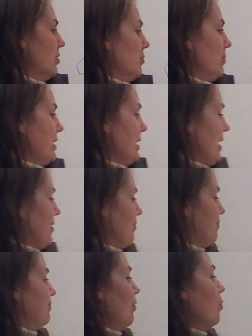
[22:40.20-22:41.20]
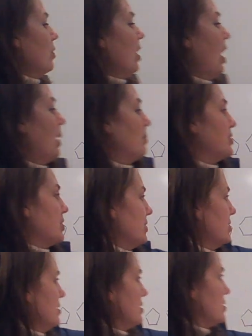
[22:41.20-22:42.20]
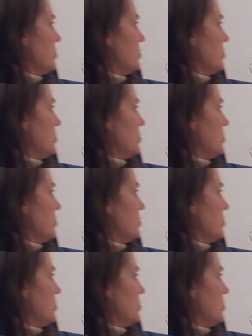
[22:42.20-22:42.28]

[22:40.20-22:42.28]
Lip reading: we have 4 options.